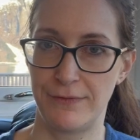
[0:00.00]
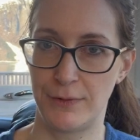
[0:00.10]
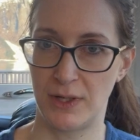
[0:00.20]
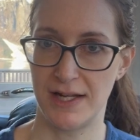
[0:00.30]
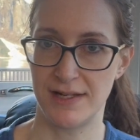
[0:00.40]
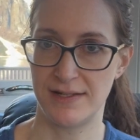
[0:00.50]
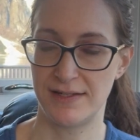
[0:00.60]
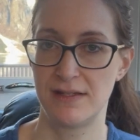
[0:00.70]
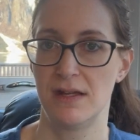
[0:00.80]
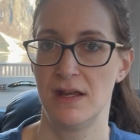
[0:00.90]
for his
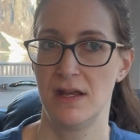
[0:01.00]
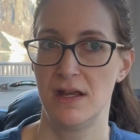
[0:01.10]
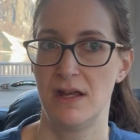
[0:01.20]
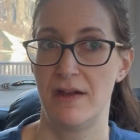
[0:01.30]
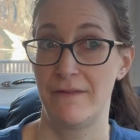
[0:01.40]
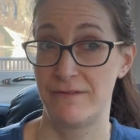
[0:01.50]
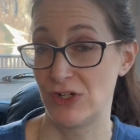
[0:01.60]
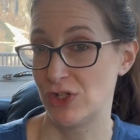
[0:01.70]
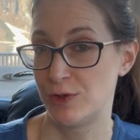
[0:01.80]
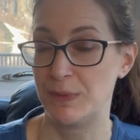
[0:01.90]

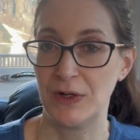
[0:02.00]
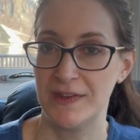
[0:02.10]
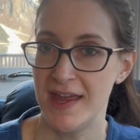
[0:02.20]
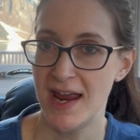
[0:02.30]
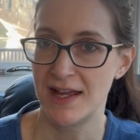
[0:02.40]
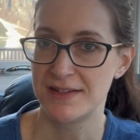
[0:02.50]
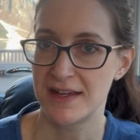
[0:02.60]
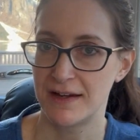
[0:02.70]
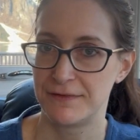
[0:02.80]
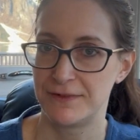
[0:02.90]
first birthday as
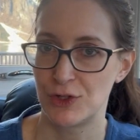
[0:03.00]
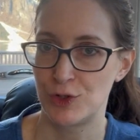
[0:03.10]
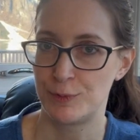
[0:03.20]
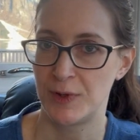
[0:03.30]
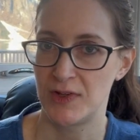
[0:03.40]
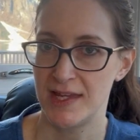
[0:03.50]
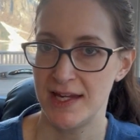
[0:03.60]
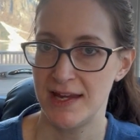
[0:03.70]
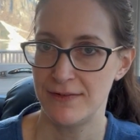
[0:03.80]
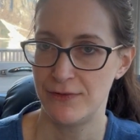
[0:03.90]
like a first birthday
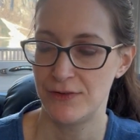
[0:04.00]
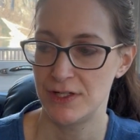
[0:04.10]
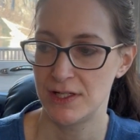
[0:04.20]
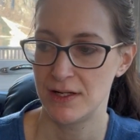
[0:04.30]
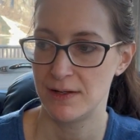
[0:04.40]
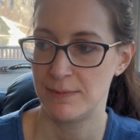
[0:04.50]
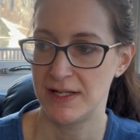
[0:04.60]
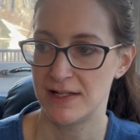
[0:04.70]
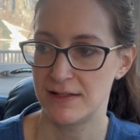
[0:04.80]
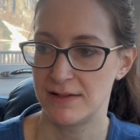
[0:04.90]
gift
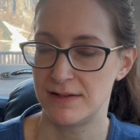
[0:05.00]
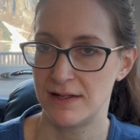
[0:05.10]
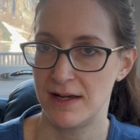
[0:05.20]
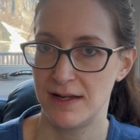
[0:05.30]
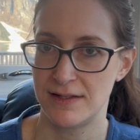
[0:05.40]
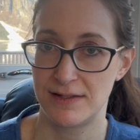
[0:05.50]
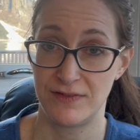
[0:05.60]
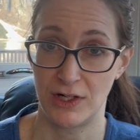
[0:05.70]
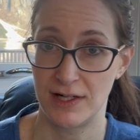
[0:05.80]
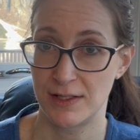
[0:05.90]
because it is
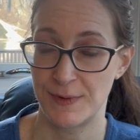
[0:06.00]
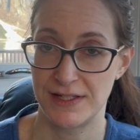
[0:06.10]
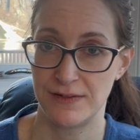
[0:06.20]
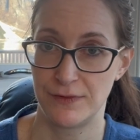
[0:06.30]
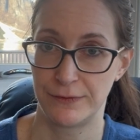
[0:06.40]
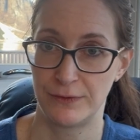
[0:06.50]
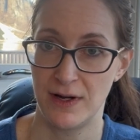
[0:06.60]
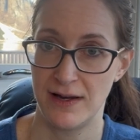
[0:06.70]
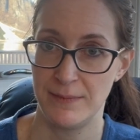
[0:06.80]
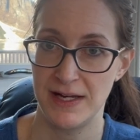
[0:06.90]
very expensive to
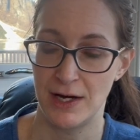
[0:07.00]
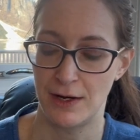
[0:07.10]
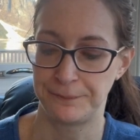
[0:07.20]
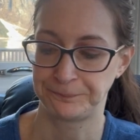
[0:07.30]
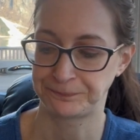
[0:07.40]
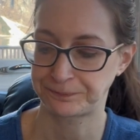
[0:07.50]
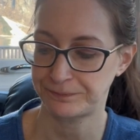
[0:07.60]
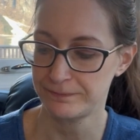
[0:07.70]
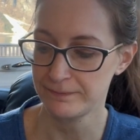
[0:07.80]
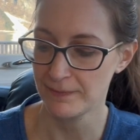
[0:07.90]
frame here.
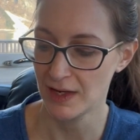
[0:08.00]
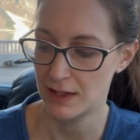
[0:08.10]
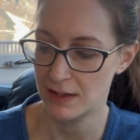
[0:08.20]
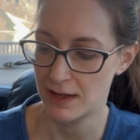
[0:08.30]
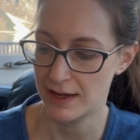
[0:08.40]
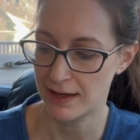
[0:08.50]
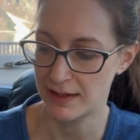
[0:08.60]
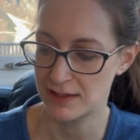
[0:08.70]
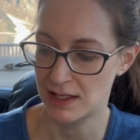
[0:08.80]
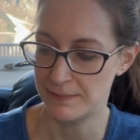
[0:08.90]

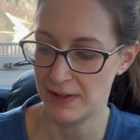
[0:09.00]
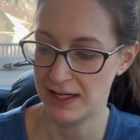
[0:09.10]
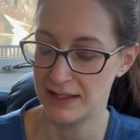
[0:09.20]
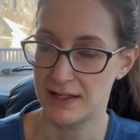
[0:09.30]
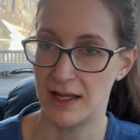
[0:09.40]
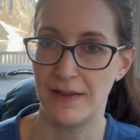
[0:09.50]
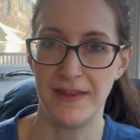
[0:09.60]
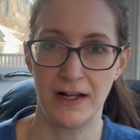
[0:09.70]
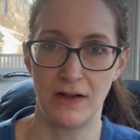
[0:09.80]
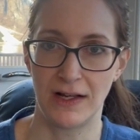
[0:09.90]
And I
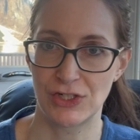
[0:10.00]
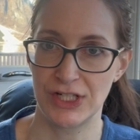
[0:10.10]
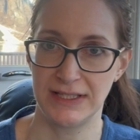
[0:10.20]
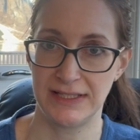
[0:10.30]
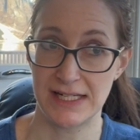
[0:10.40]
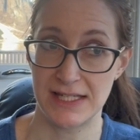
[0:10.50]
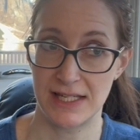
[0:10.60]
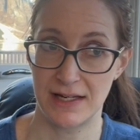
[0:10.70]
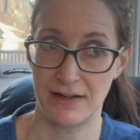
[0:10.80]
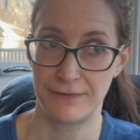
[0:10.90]
think I'll actually lace
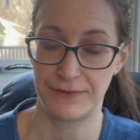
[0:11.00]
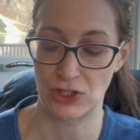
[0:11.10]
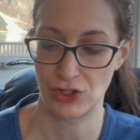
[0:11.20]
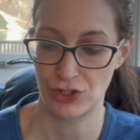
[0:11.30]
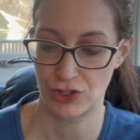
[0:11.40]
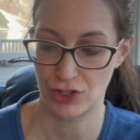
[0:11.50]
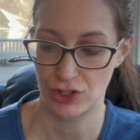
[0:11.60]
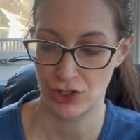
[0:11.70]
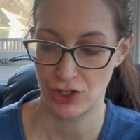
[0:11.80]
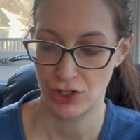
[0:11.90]
it first
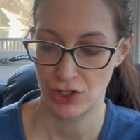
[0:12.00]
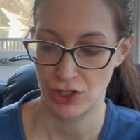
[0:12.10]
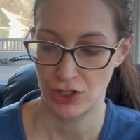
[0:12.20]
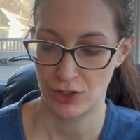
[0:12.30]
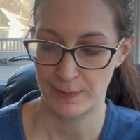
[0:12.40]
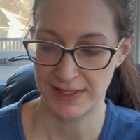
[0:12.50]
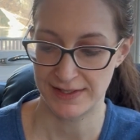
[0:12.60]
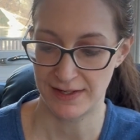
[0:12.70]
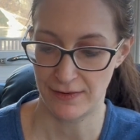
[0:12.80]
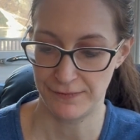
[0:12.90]

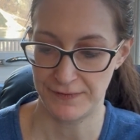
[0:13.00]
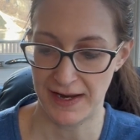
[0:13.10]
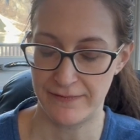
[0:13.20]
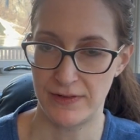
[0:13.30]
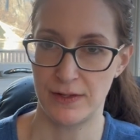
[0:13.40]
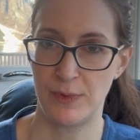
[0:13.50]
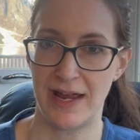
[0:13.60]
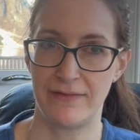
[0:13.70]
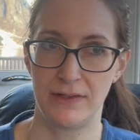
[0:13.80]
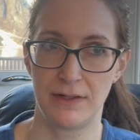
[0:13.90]
myself. We
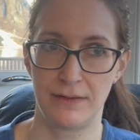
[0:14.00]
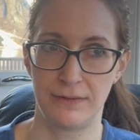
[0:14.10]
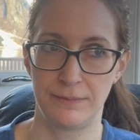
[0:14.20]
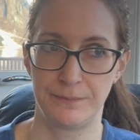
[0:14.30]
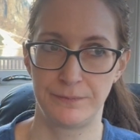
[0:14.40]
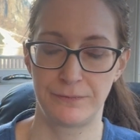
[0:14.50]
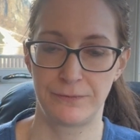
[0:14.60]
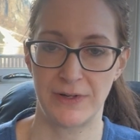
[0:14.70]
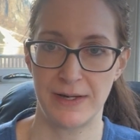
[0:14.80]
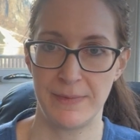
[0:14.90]
have a little
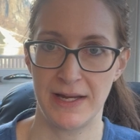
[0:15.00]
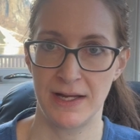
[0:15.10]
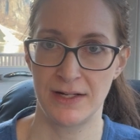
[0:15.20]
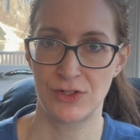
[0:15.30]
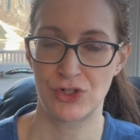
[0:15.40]
framing